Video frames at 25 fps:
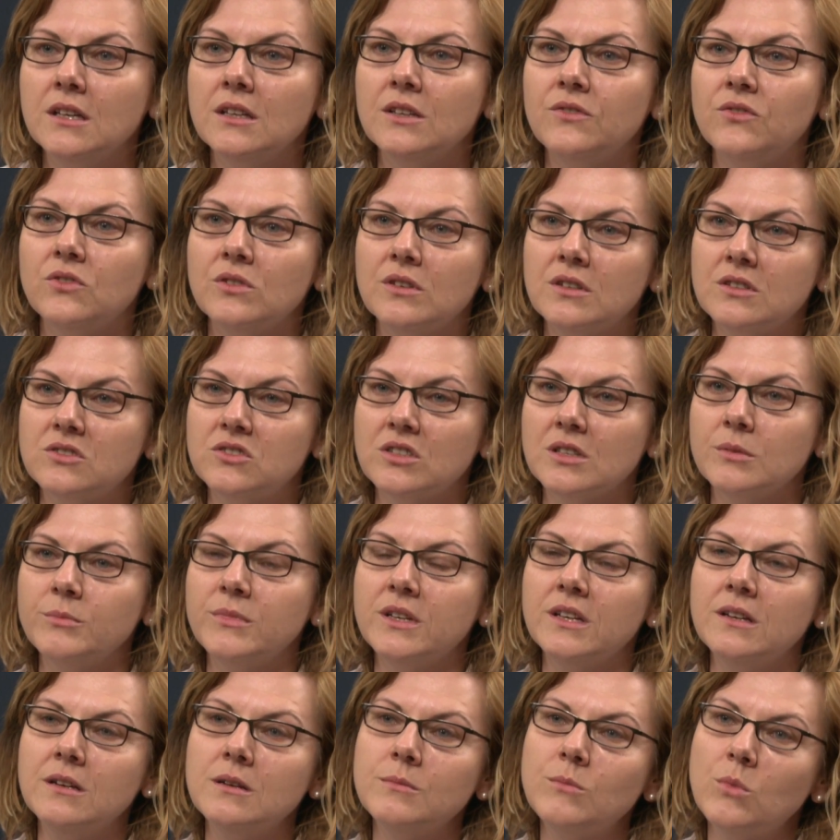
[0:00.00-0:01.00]
If you can tell me
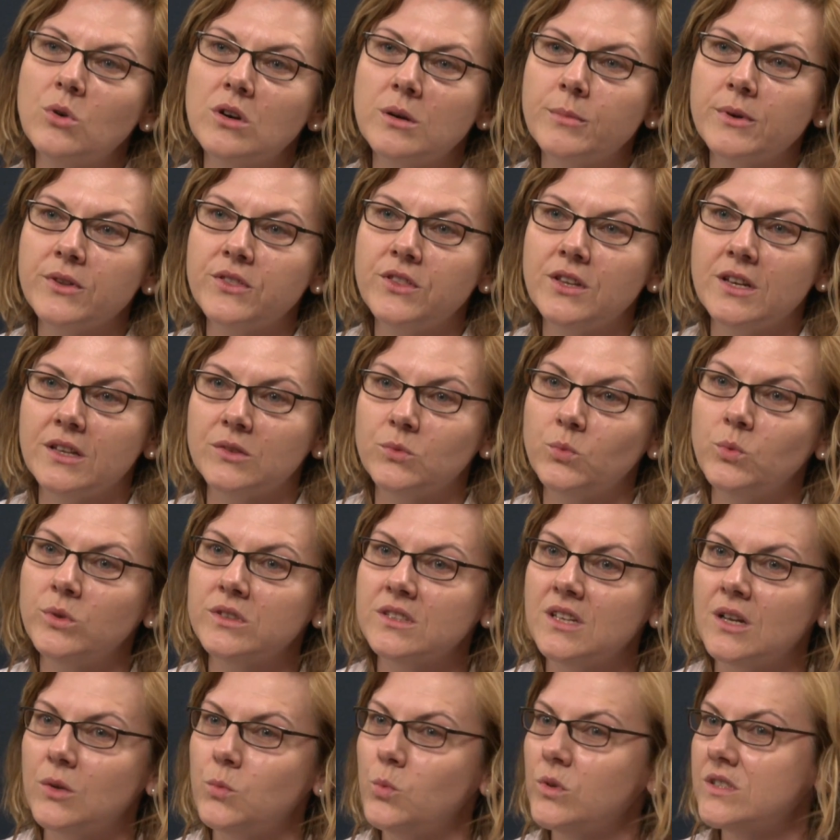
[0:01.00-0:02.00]
a little more about that.
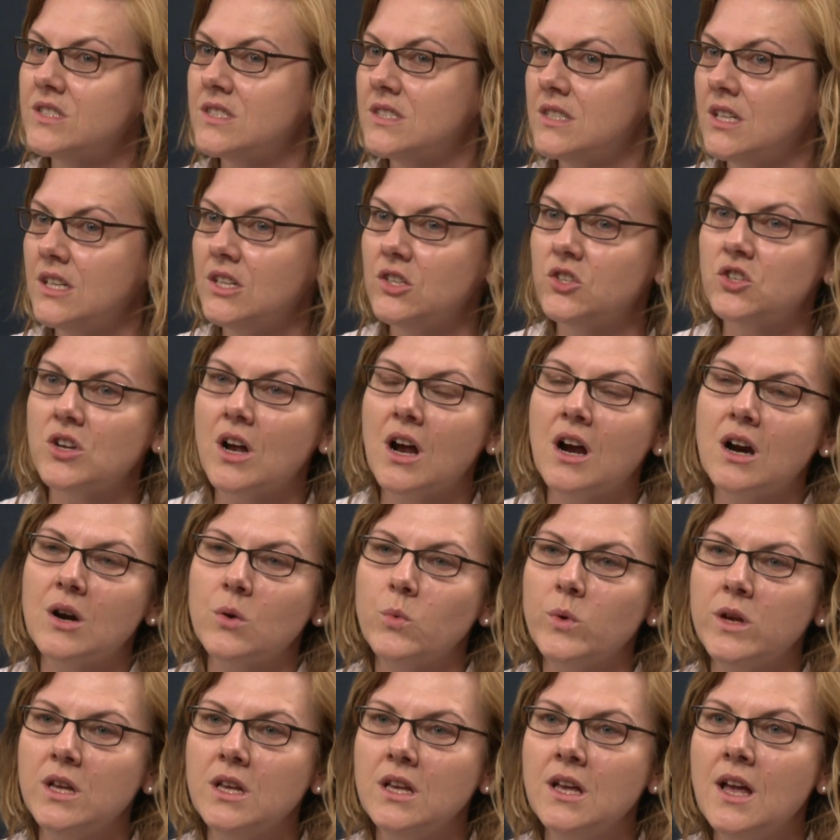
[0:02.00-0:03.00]
At what stage are
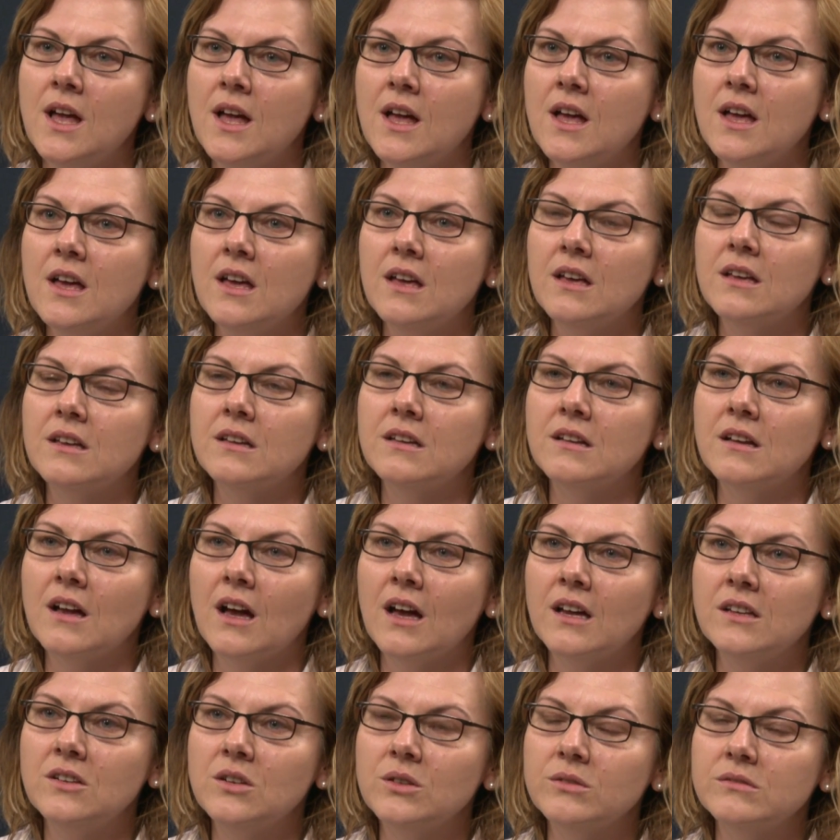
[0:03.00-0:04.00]
we?
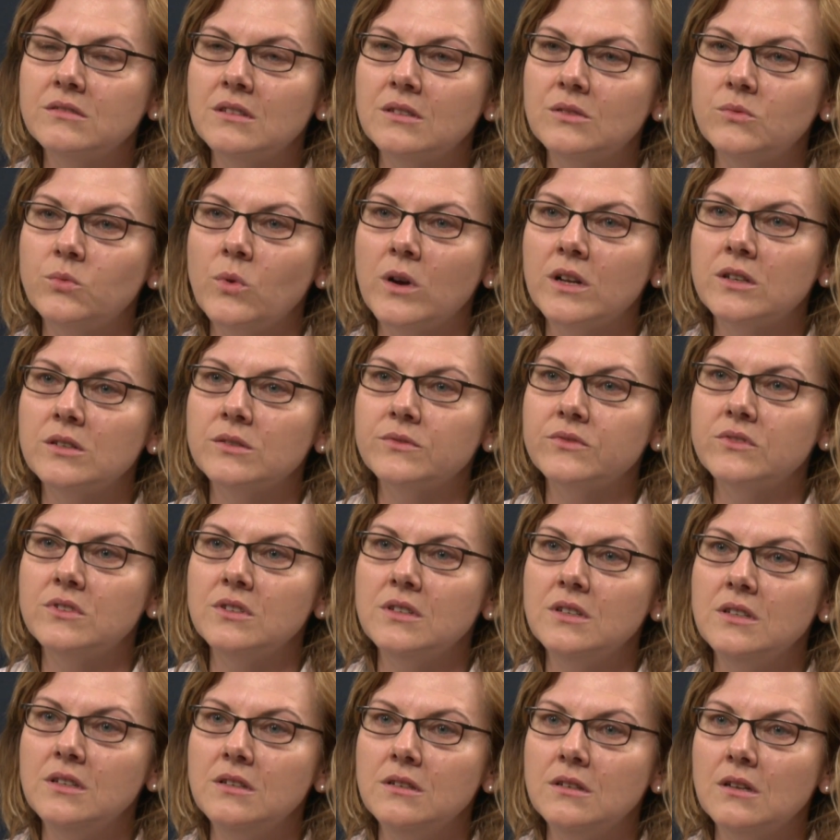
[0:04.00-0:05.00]
I know that one of
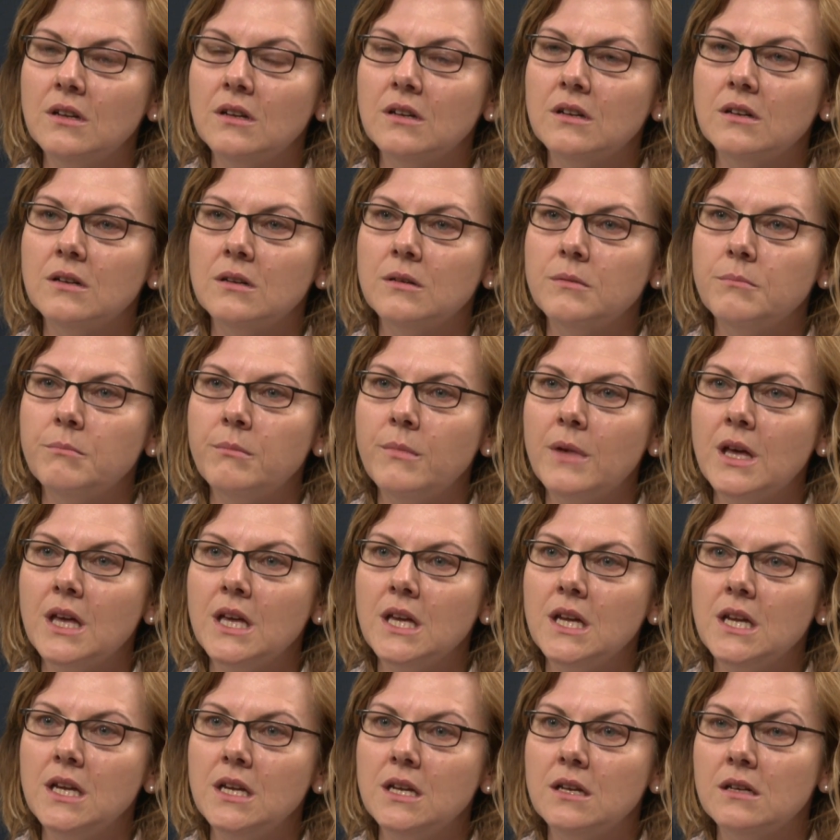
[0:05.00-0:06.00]
the
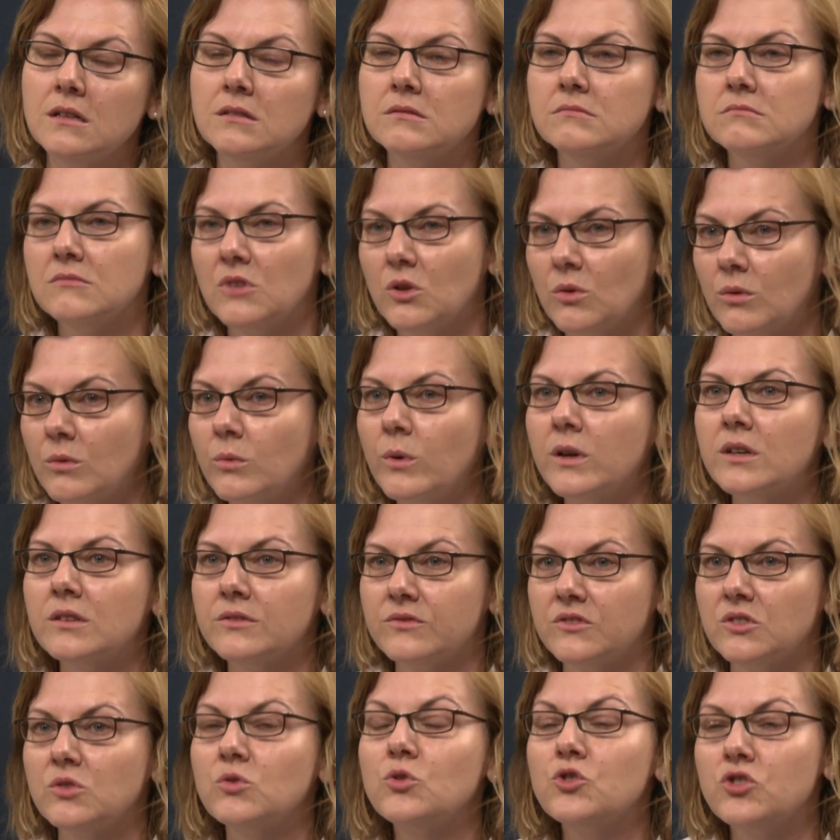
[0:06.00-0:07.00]
main or one of
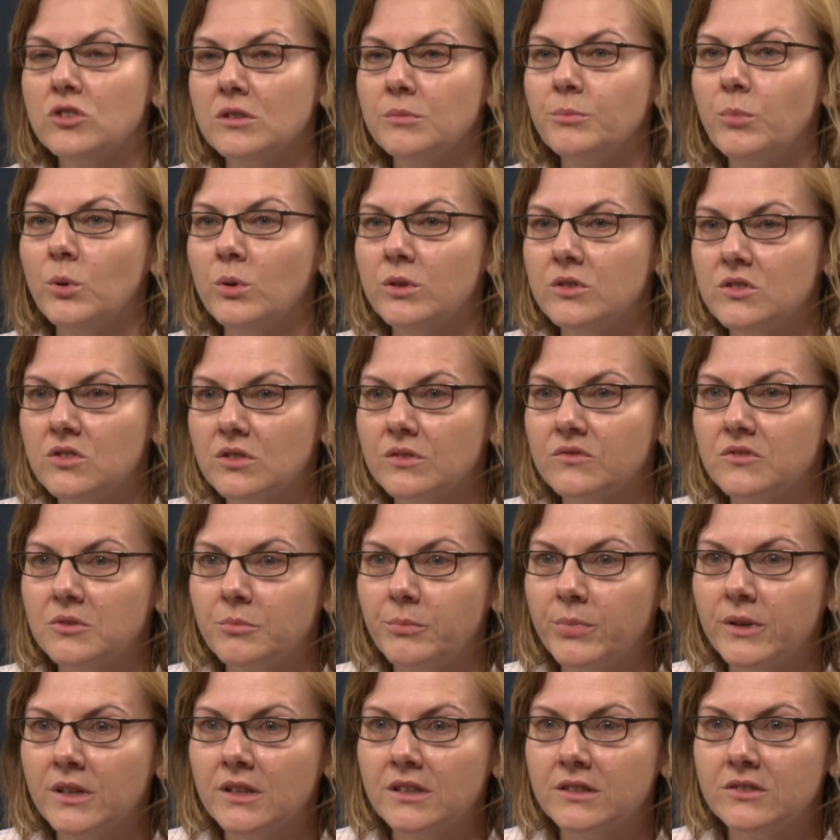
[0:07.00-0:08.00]
the crucial points of the
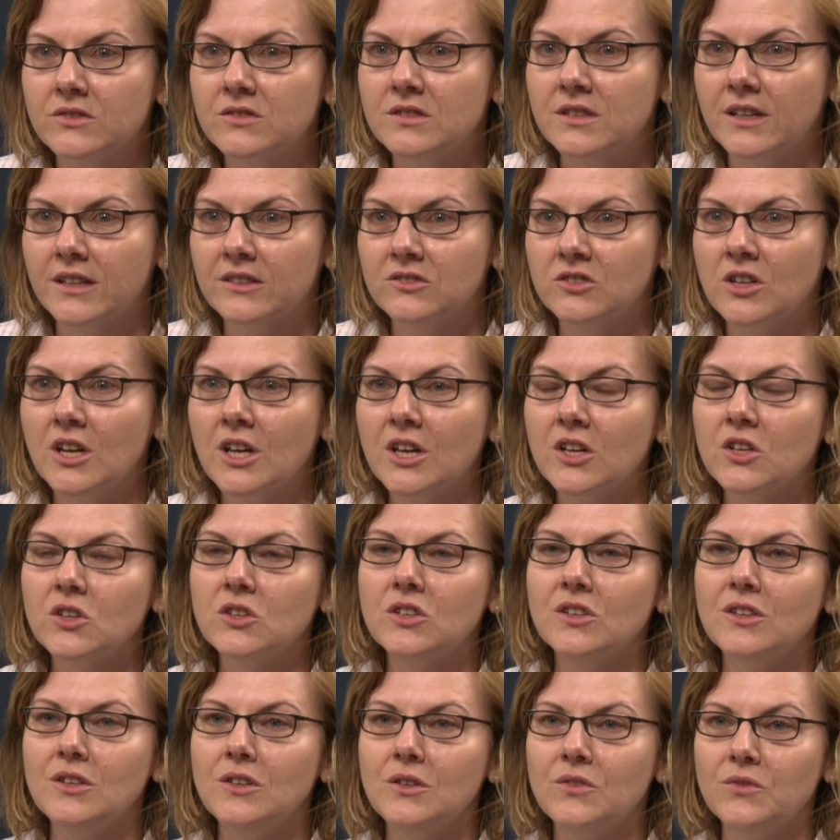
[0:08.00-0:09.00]
bill is that
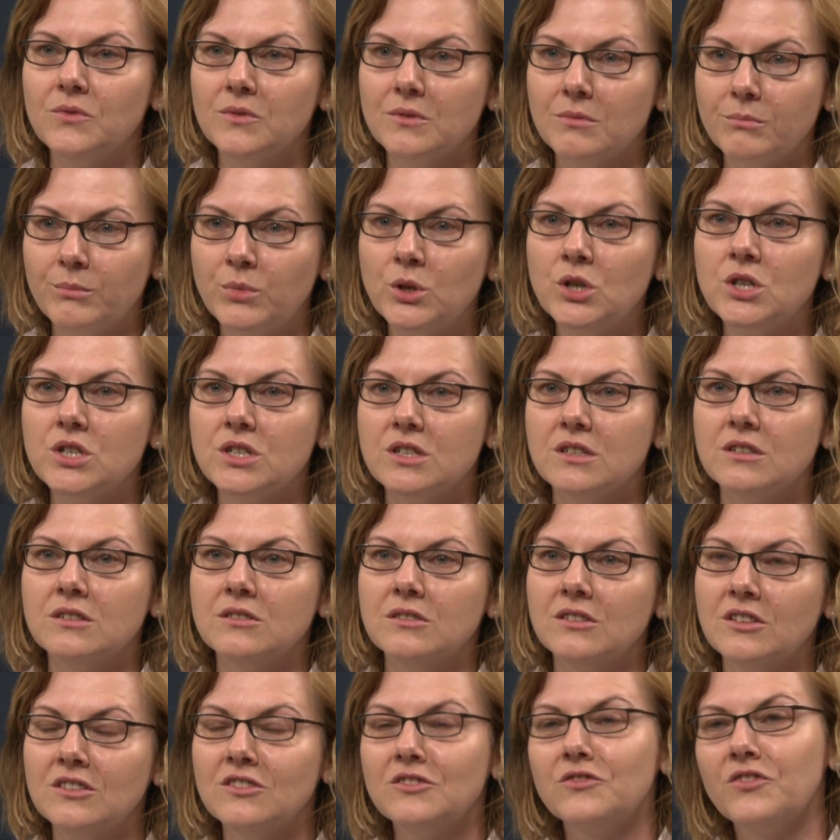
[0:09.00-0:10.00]
the burden
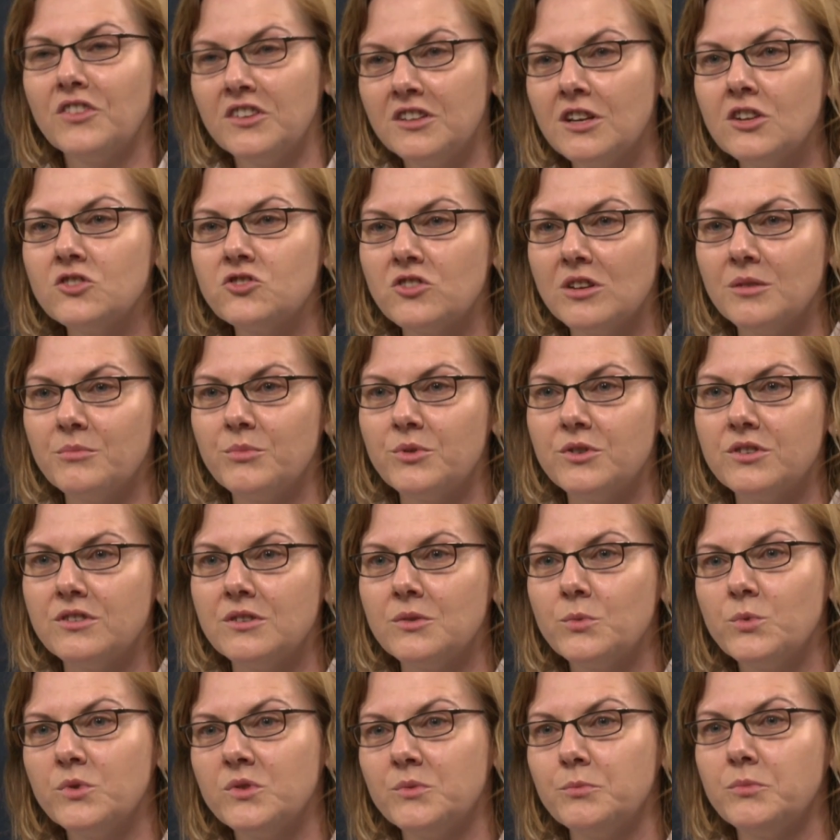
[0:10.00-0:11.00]
and the financial
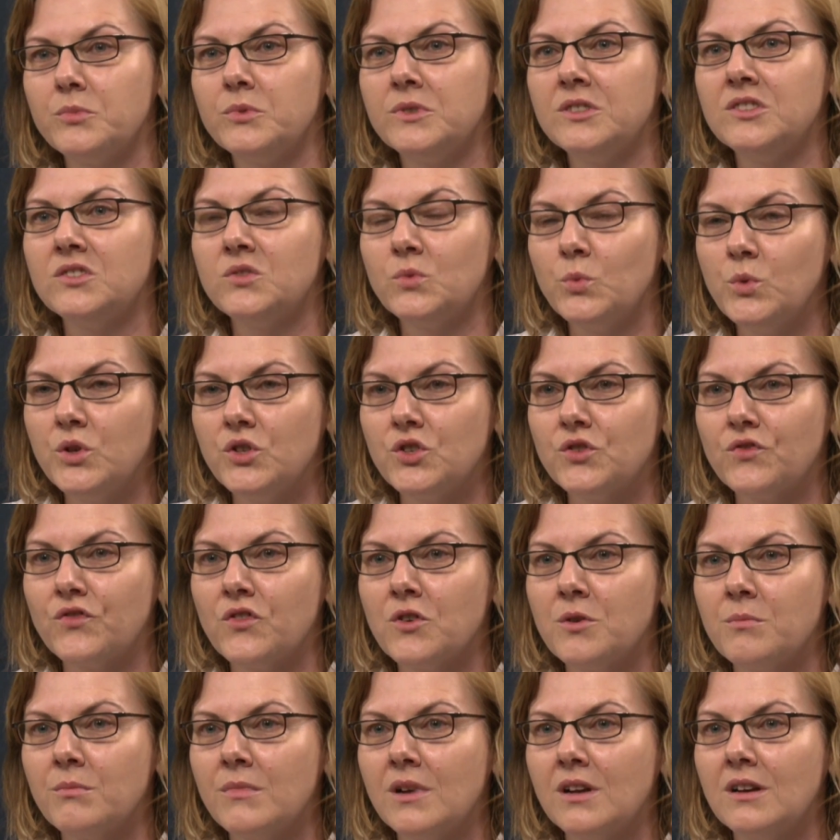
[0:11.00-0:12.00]
burden we switch
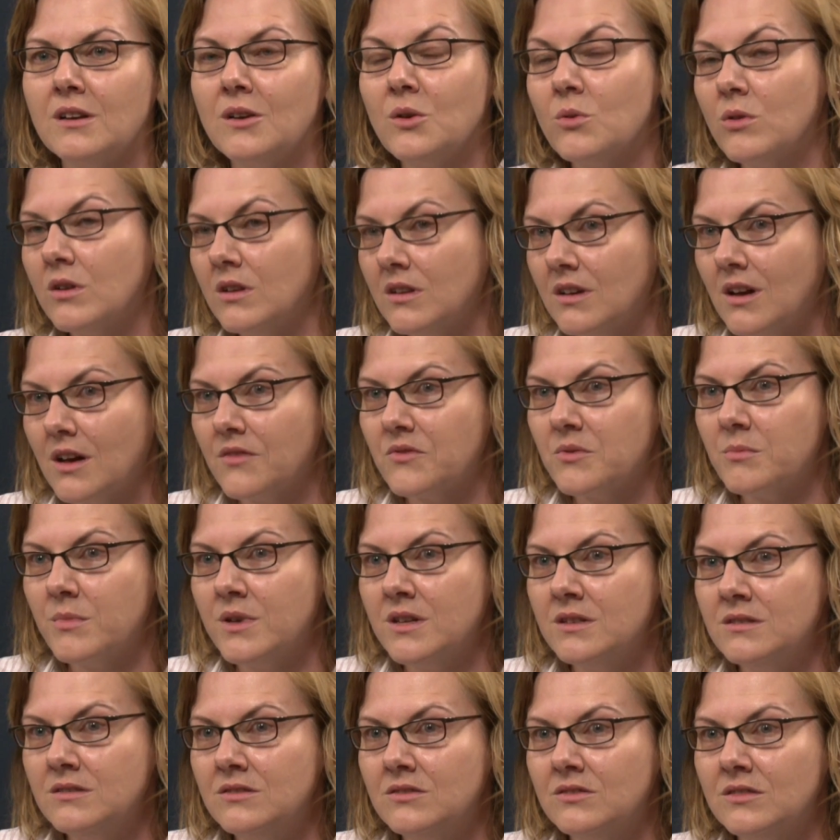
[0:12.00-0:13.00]
from local
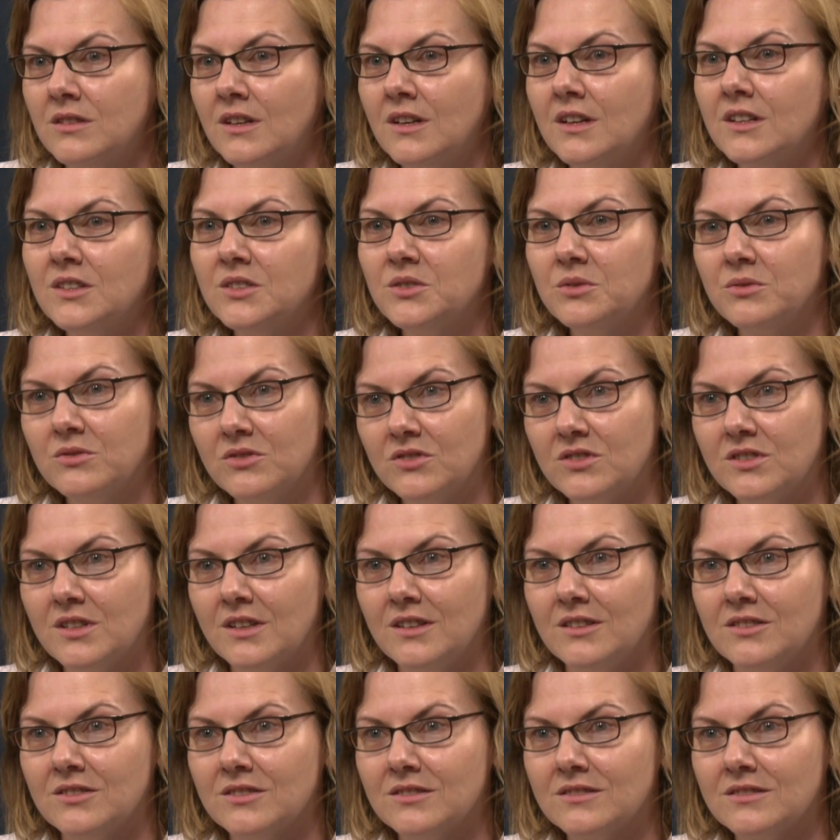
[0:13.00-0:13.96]
governments to the state.